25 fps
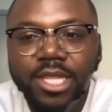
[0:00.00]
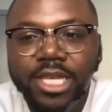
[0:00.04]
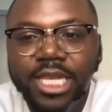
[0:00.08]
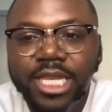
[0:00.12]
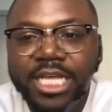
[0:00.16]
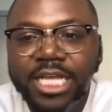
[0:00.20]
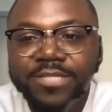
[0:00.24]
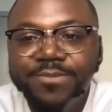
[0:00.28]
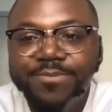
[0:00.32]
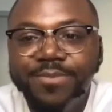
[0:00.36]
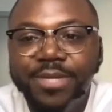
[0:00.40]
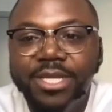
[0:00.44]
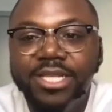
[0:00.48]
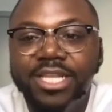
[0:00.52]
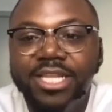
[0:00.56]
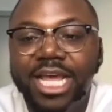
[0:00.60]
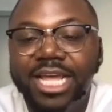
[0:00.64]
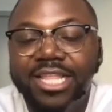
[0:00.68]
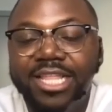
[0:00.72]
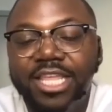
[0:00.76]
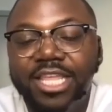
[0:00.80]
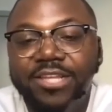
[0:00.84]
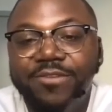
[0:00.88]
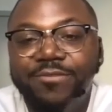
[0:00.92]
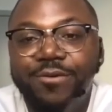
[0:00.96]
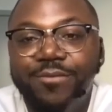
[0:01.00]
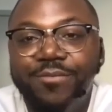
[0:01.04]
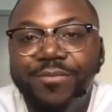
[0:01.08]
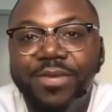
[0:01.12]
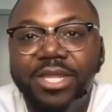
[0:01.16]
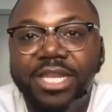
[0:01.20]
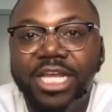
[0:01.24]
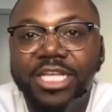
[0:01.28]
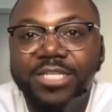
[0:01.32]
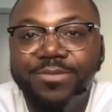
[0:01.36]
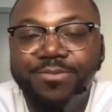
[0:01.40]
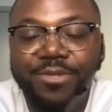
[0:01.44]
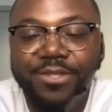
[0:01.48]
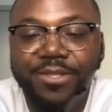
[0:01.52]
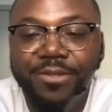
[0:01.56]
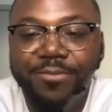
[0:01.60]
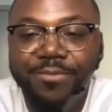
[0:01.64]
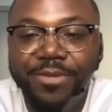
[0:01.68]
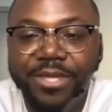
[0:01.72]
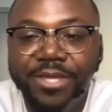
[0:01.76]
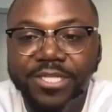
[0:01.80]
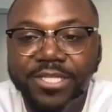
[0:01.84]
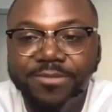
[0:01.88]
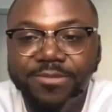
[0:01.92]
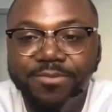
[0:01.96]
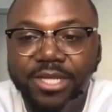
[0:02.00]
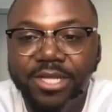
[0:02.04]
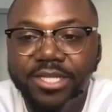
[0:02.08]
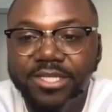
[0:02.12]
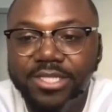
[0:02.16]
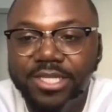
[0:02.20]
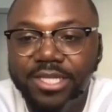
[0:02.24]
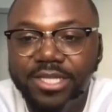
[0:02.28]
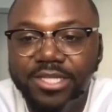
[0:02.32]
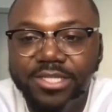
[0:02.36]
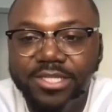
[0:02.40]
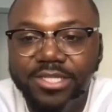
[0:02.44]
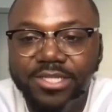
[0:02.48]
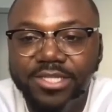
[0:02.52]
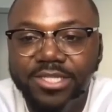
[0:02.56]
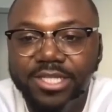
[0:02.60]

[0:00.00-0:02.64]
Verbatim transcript: and that's been, awesome. I think, for me, that's been the biggest blessing.